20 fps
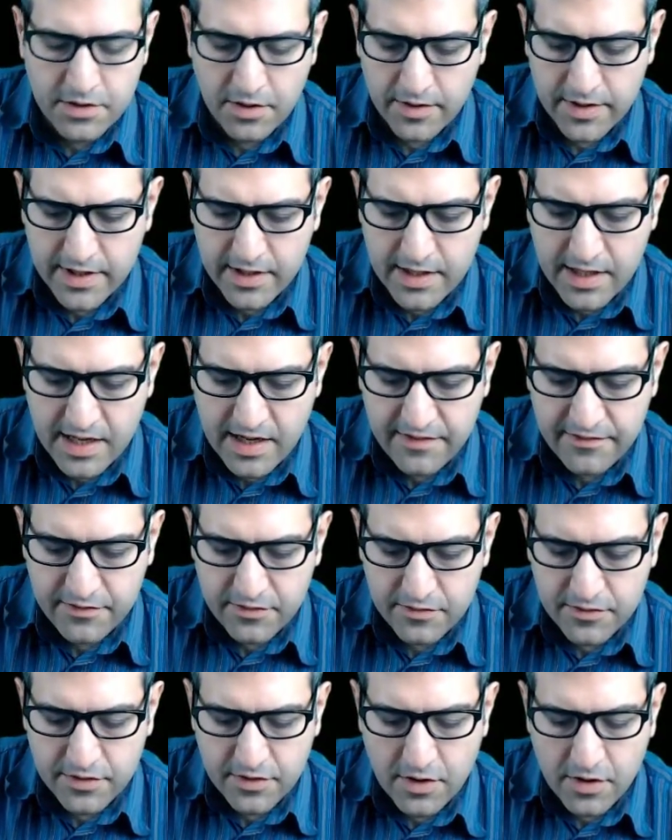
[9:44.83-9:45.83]
here I have
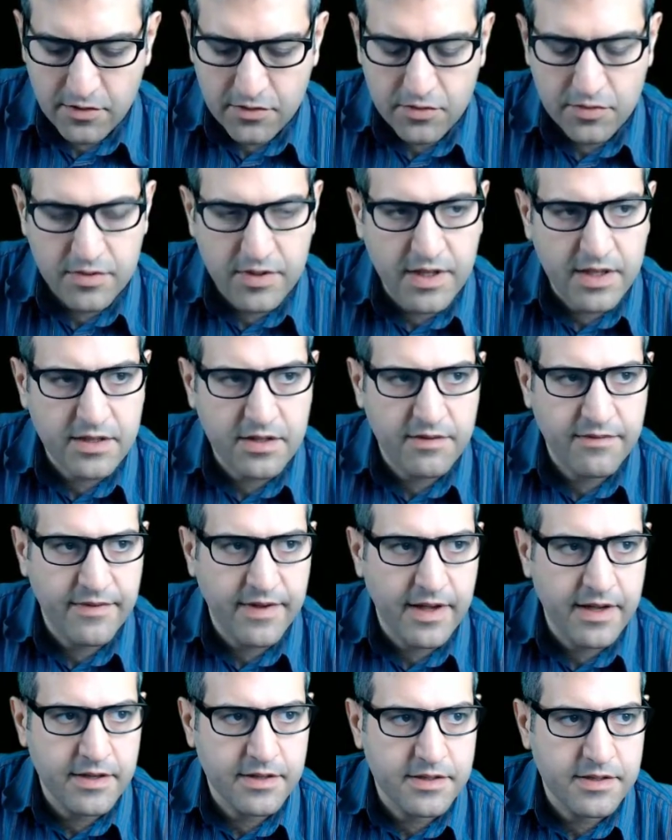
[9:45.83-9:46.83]
to go to the
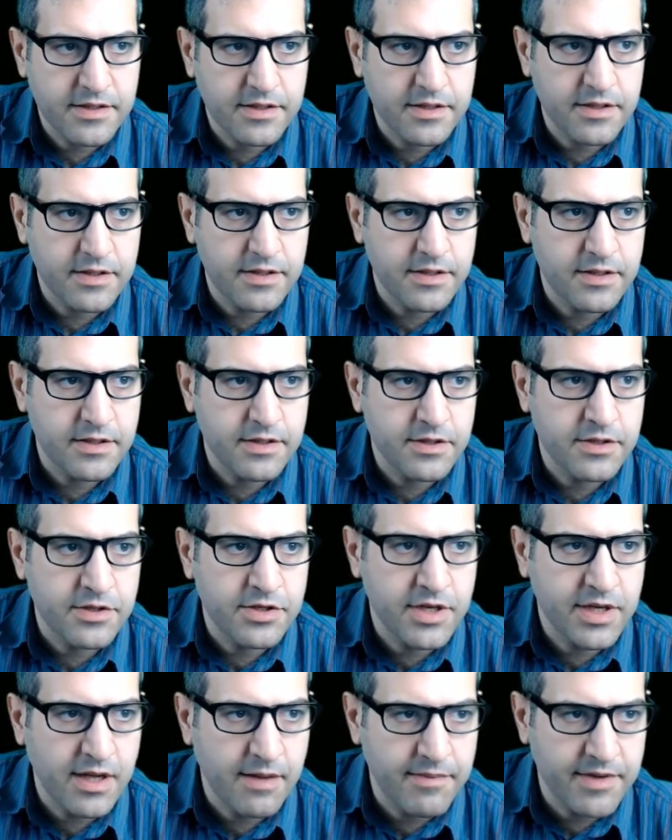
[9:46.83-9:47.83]
interface
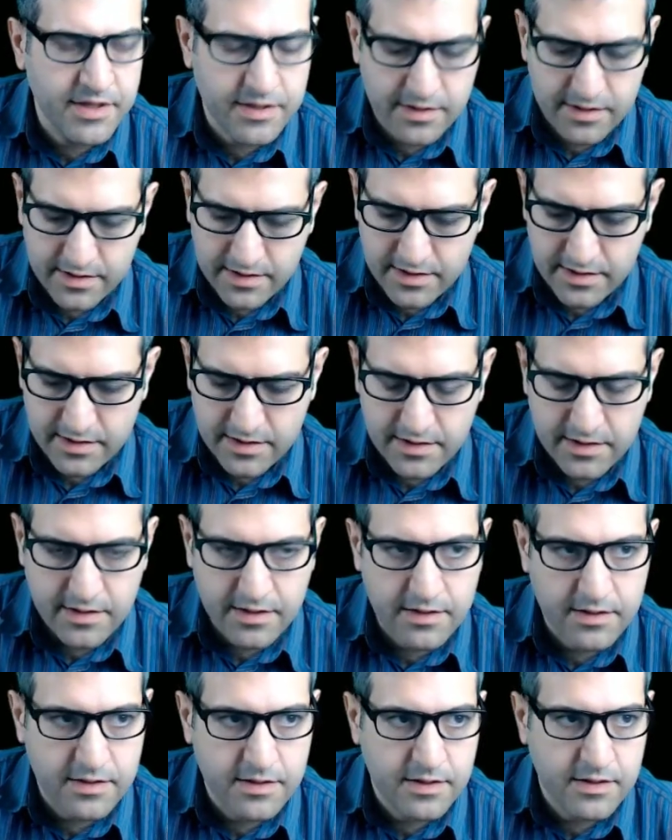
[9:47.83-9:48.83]
gigabit
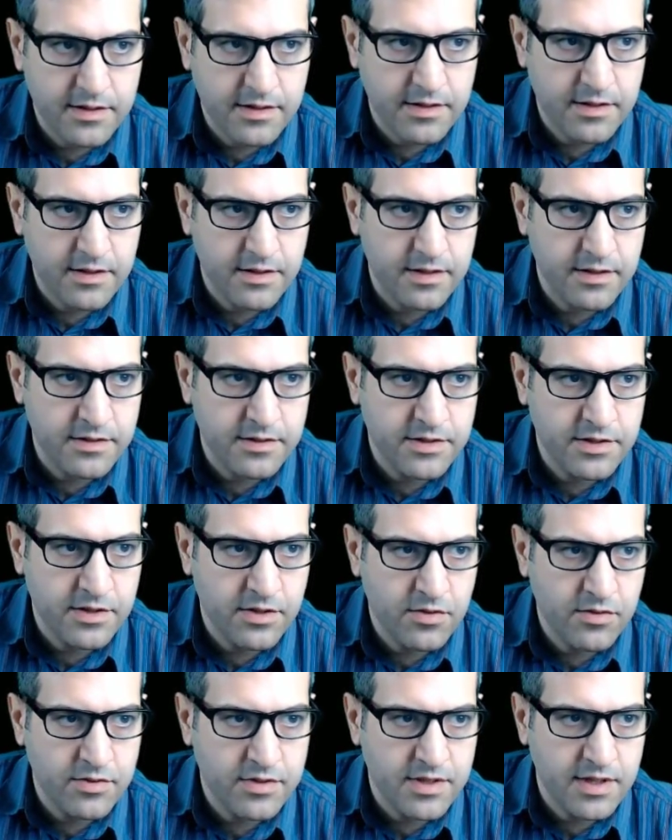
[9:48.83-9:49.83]

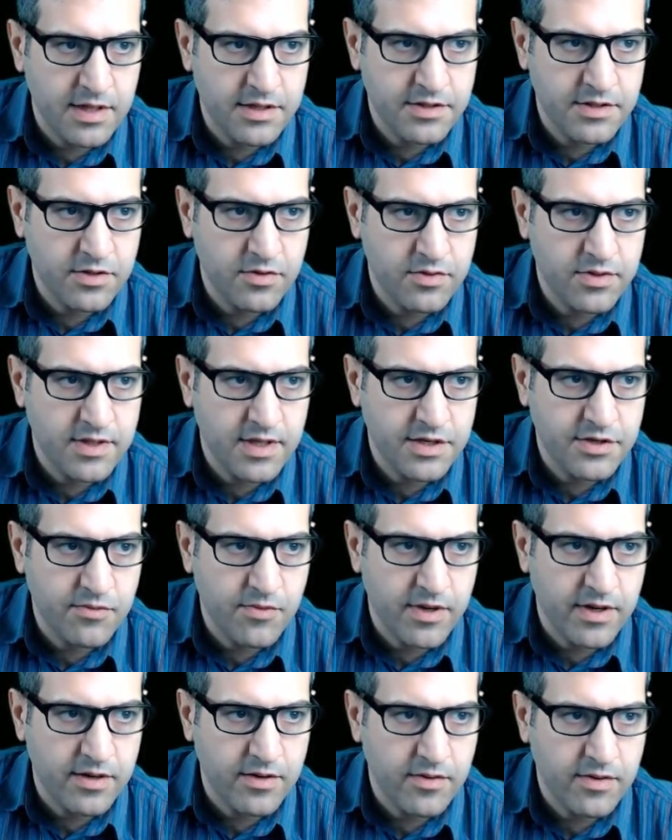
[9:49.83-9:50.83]

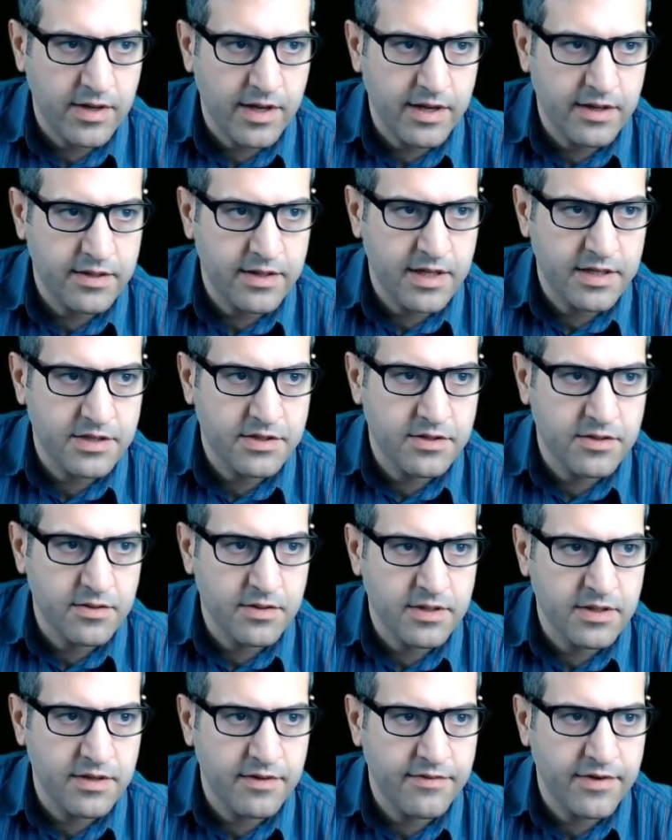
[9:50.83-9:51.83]
0/0/1. Okay, that's the
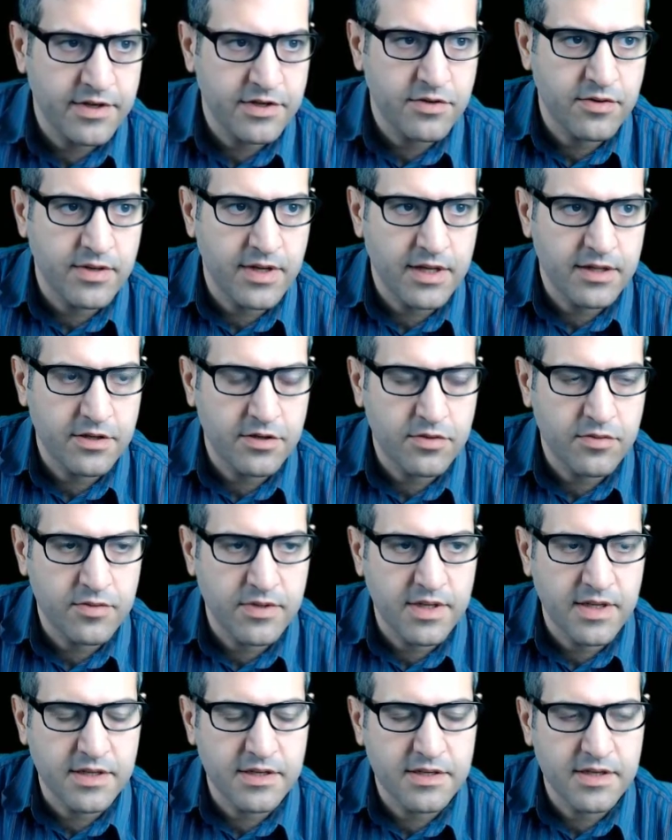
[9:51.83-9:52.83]
interface connected to
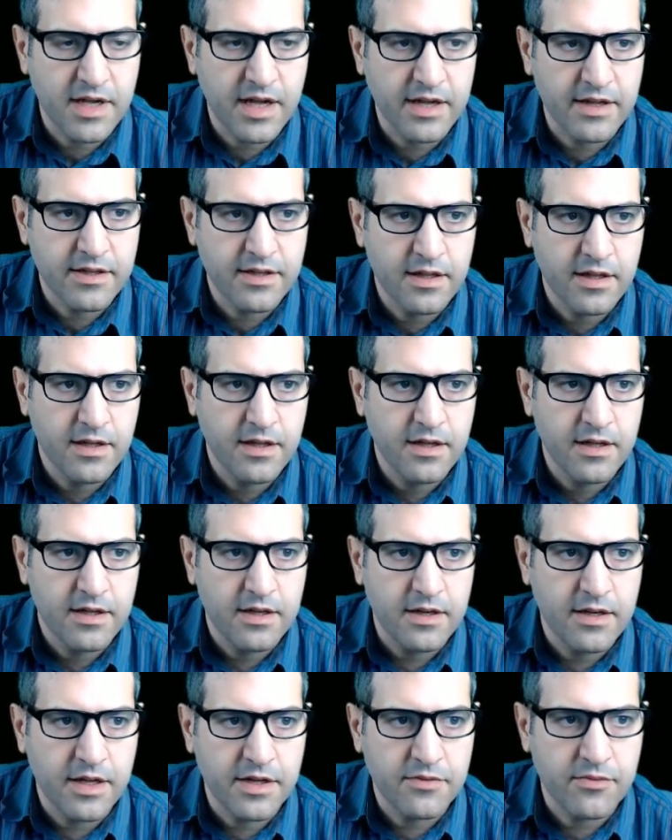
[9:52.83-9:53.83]
the inside
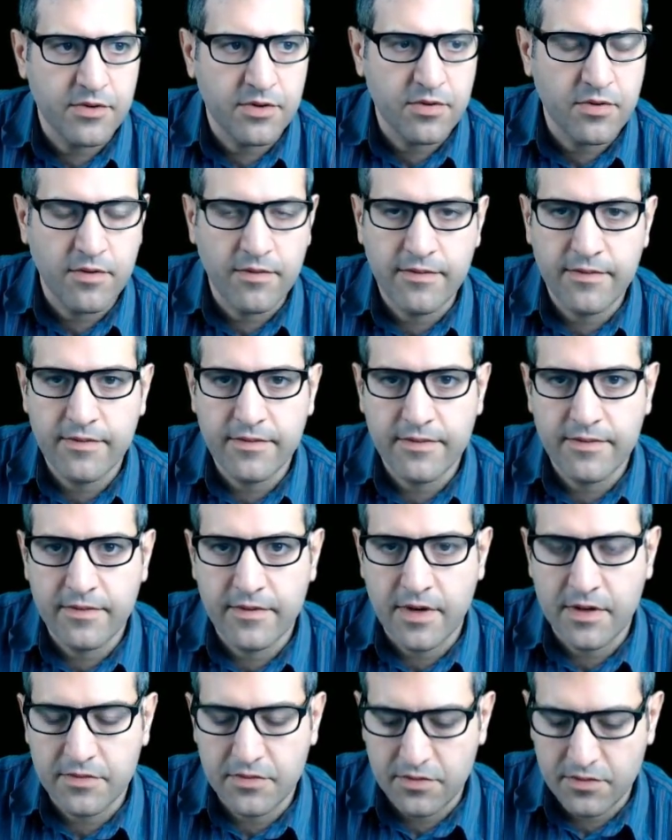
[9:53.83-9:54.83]
network of
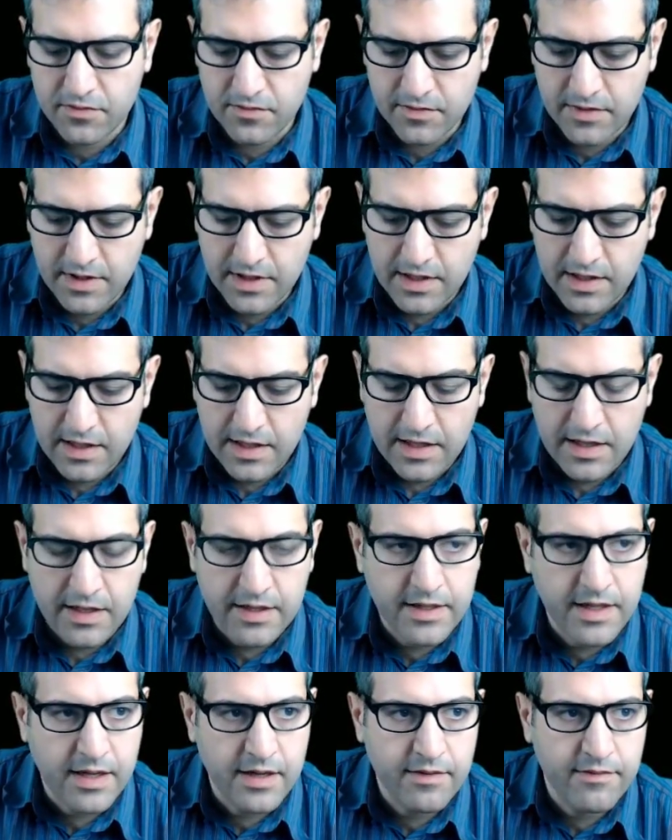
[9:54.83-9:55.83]
router 2. And
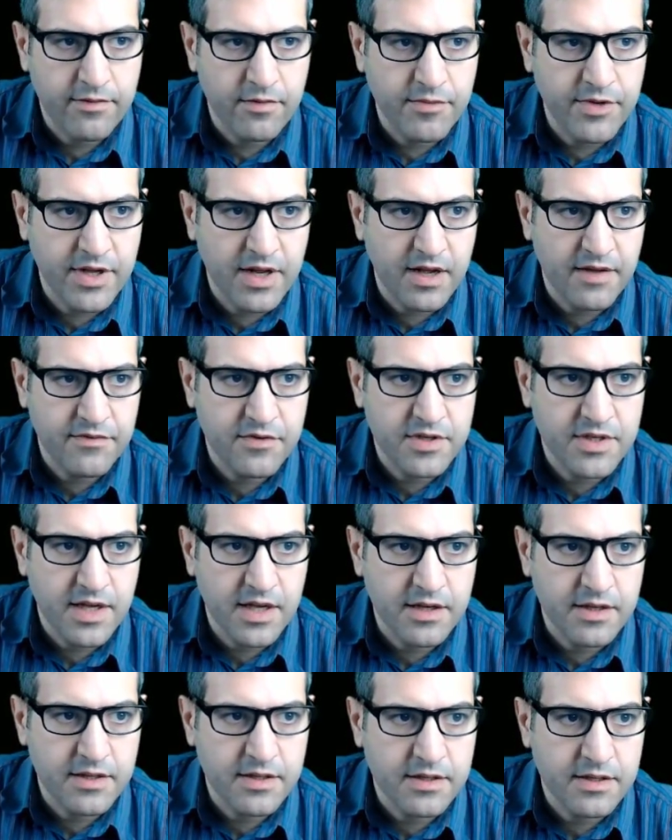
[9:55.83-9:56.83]
then from here I have to say
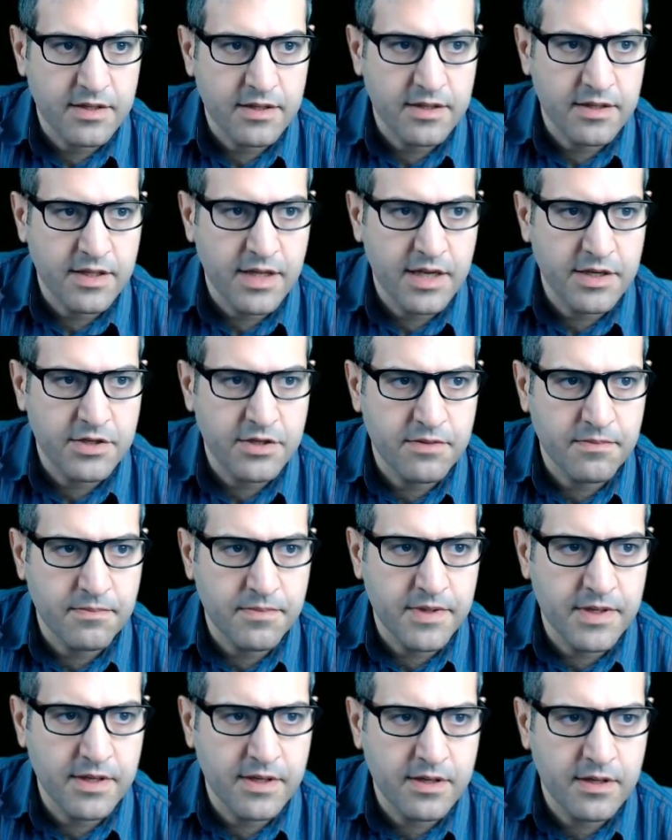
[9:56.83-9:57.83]

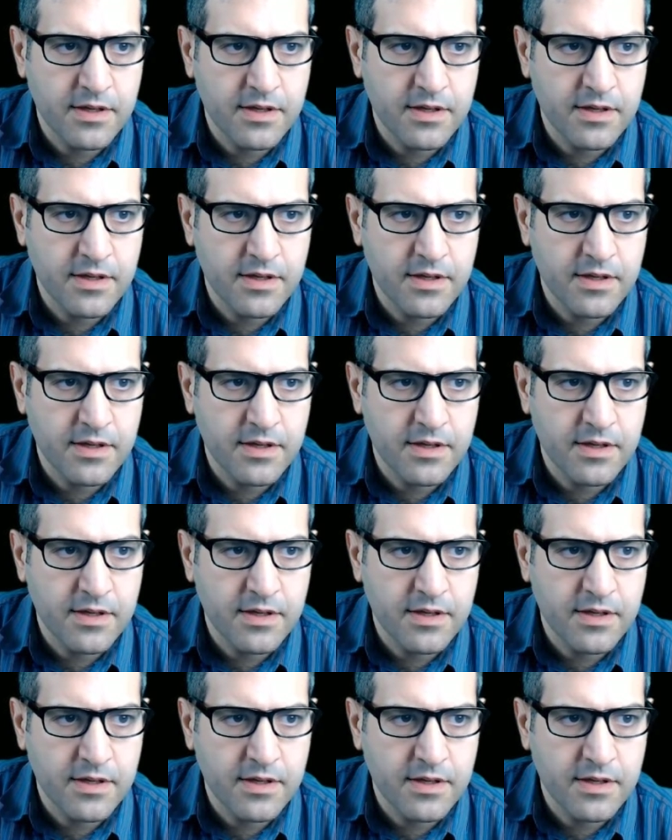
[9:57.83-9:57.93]
DHCP